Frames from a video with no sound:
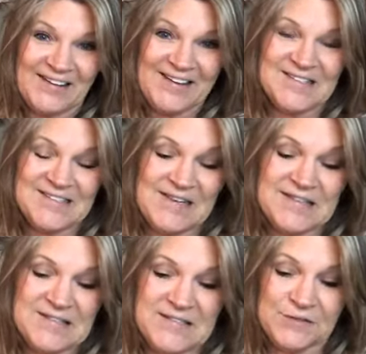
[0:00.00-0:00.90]
nice
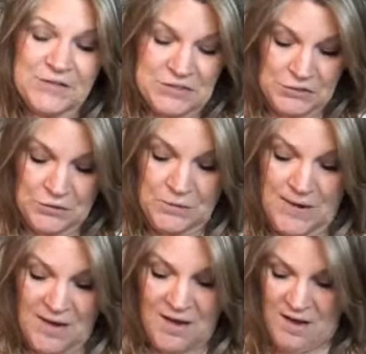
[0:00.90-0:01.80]
things still to do
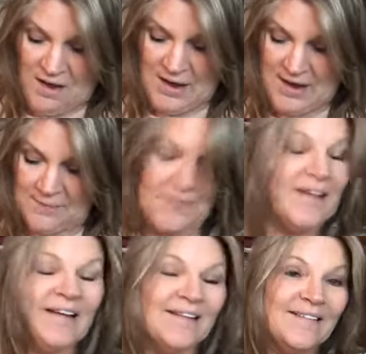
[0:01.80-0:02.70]

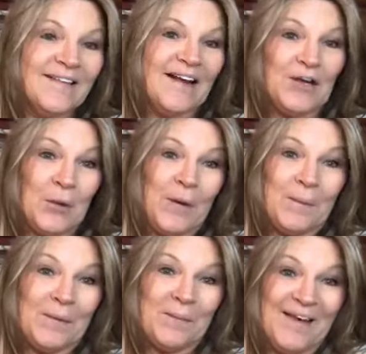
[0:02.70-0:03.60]
that I know I
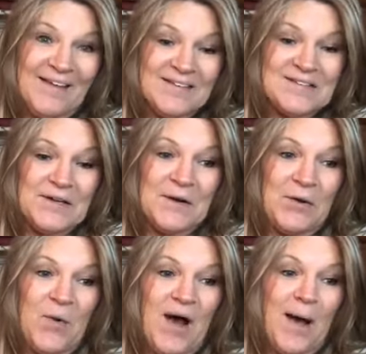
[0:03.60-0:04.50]
want to make.
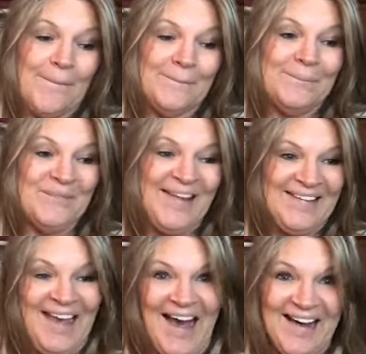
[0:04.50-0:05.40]
So
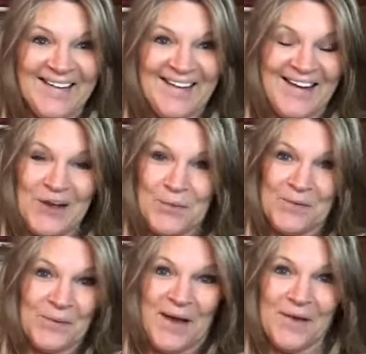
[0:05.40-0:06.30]
yeah, I hope
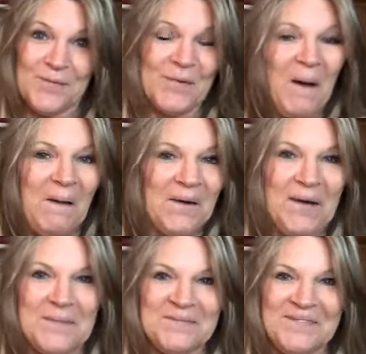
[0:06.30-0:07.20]
you all
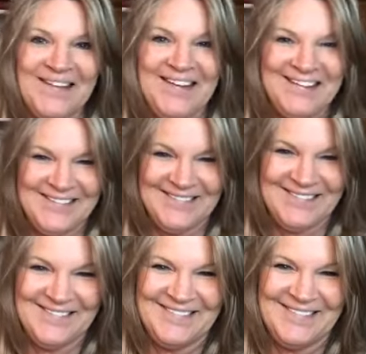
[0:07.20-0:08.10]
come.
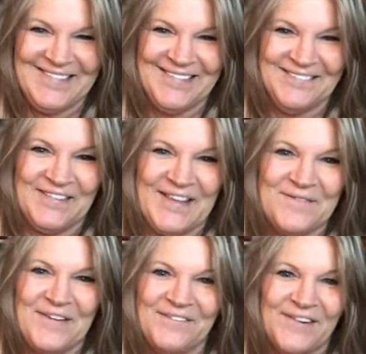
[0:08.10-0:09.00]
Wouldn't that
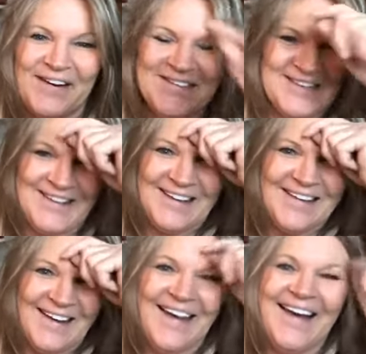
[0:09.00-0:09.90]
be crazy?
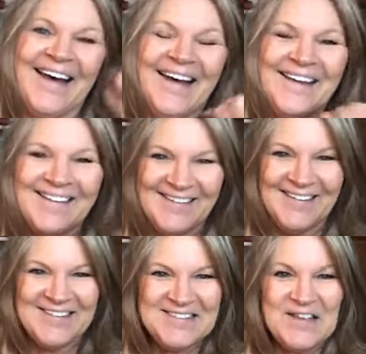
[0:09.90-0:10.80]

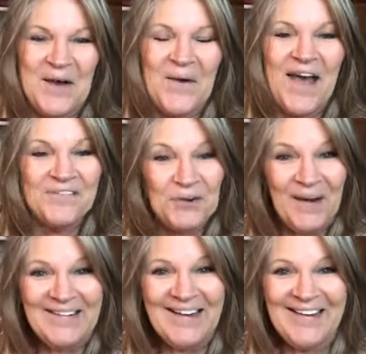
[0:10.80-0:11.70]
So have a
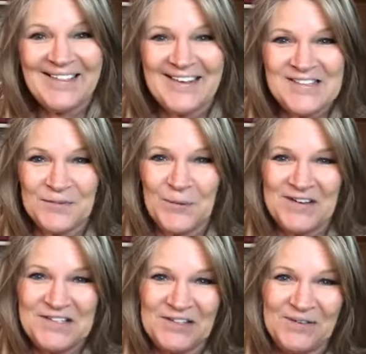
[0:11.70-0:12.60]
great night. Thanks for
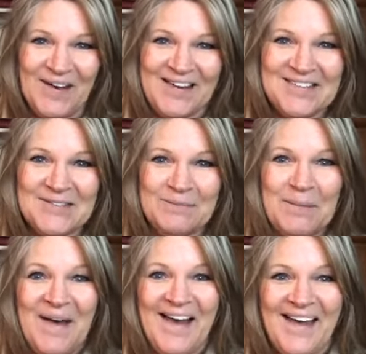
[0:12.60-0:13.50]
watching, you guys.
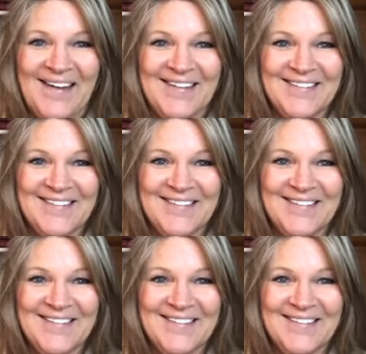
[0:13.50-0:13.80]
Bye-bye.